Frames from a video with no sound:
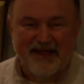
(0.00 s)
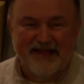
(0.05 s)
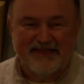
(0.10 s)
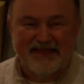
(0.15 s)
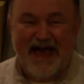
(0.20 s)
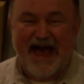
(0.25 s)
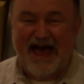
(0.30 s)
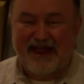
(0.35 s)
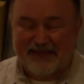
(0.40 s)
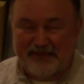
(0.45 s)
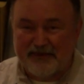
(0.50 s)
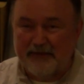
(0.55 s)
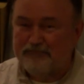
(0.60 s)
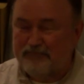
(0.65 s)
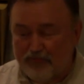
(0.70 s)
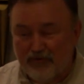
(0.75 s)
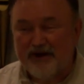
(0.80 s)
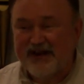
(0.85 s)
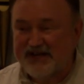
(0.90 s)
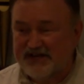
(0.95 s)
that the
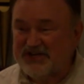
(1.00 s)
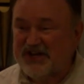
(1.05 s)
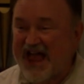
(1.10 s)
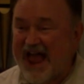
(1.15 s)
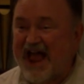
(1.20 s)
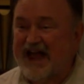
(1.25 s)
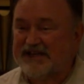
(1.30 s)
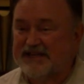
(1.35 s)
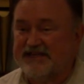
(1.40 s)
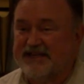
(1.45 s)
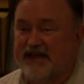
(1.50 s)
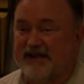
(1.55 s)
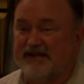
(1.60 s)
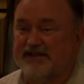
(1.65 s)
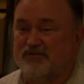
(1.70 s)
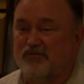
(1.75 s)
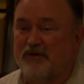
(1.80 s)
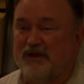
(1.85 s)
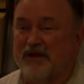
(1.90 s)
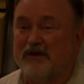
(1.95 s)
British accent,
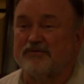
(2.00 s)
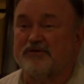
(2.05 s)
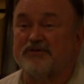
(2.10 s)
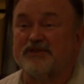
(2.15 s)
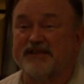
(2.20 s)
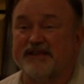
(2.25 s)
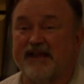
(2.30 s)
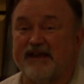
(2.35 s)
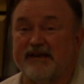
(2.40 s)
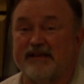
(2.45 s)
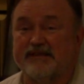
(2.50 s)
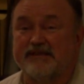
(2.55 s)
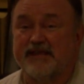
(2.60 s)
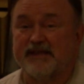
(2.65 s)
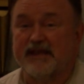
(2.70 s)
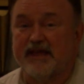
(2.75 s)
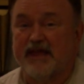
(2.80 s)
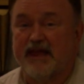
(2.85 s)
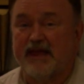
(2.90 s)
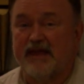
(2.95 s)
as we understand it
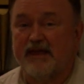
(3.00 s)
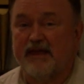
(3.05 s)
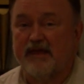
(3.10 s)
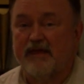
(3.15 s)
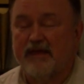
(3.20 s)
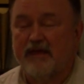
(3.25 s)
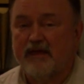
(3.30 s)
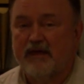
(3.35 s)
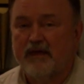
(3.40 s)
today,